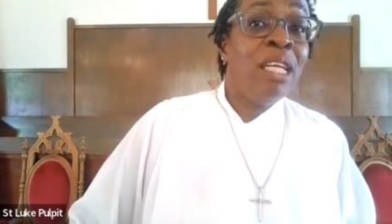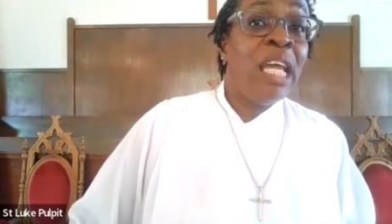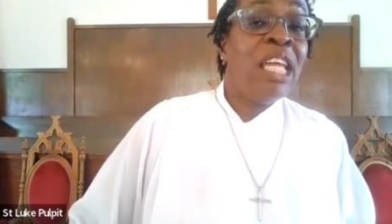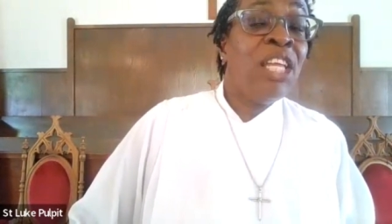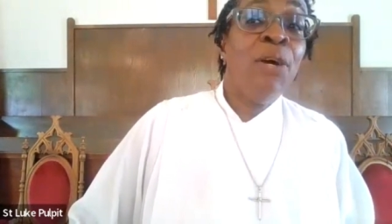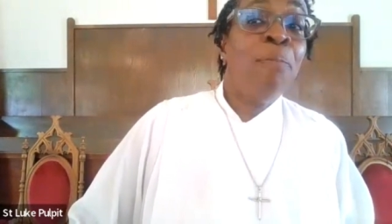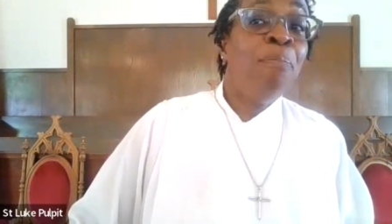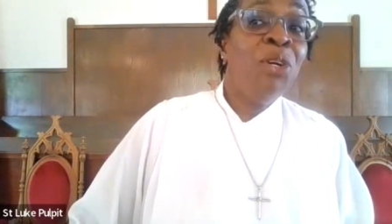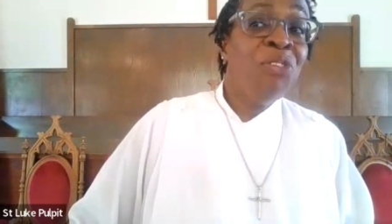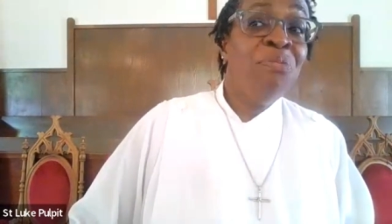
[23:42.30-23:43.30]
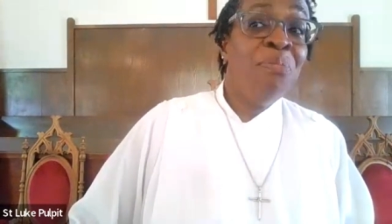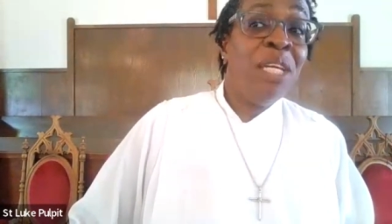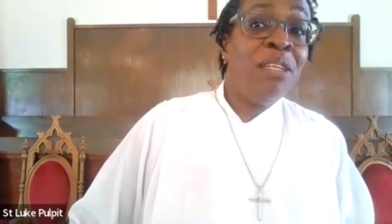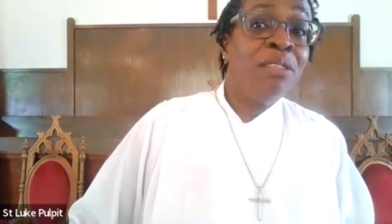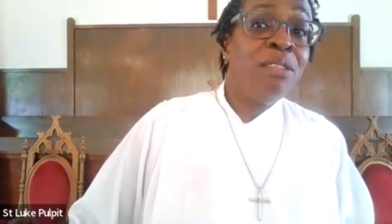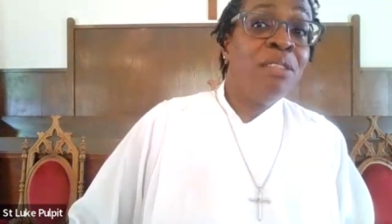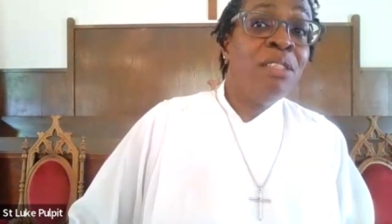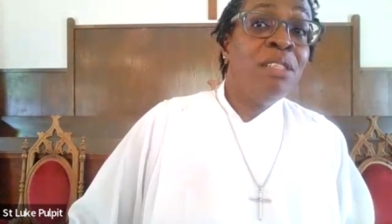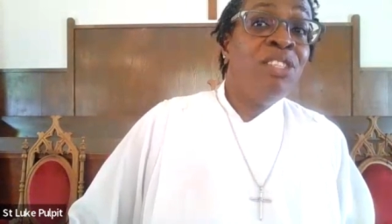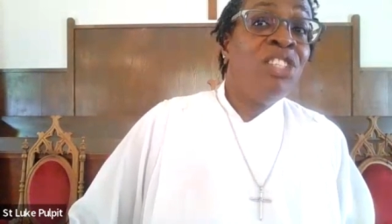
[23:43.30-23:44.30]
And your movement
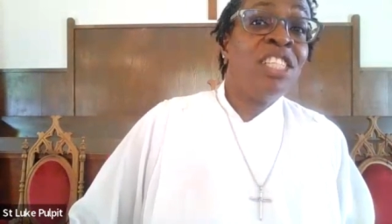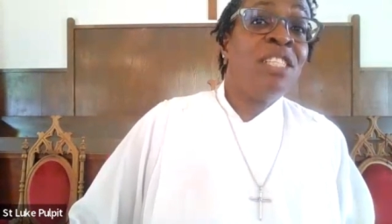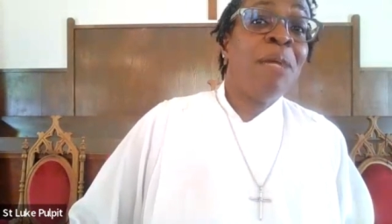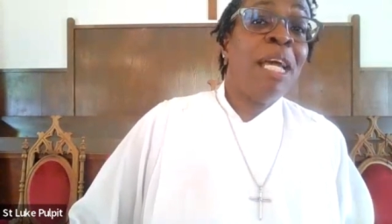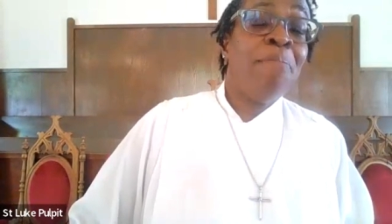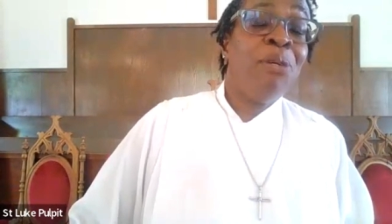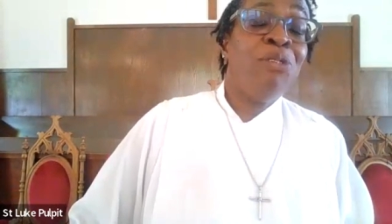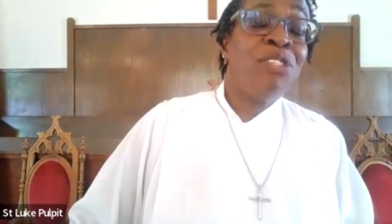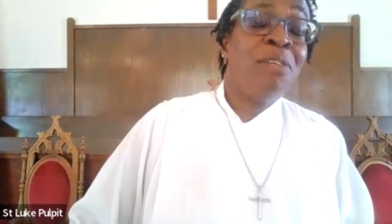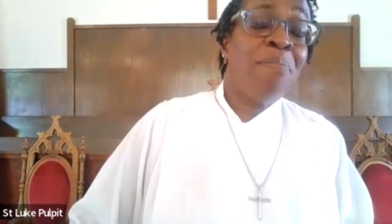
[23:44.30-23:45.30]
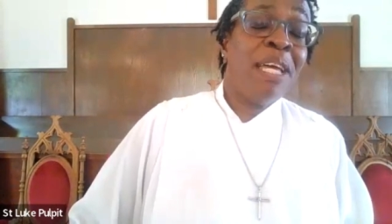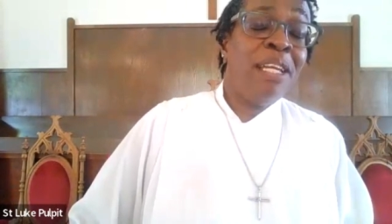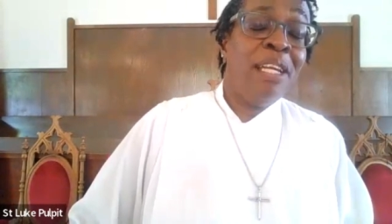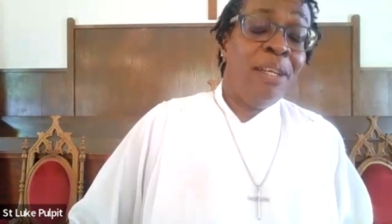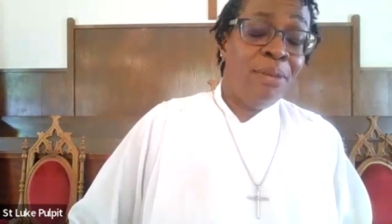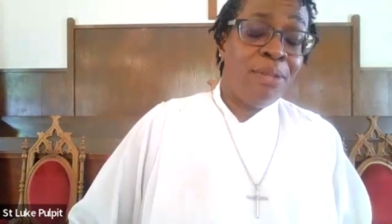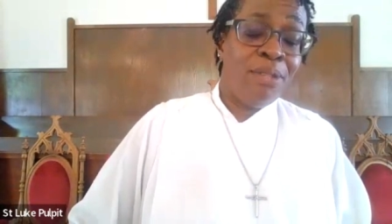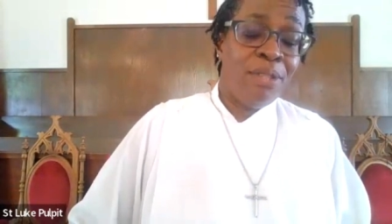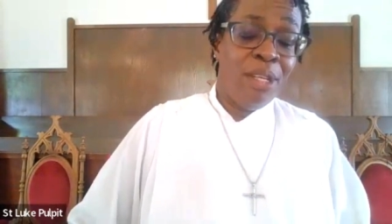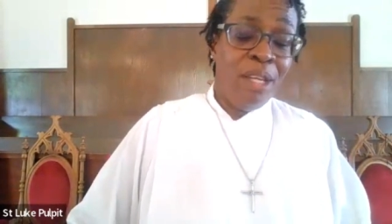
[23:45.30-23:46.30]
just might move somebody
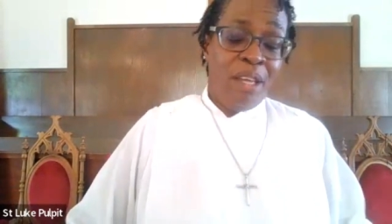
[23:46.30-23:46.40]
else.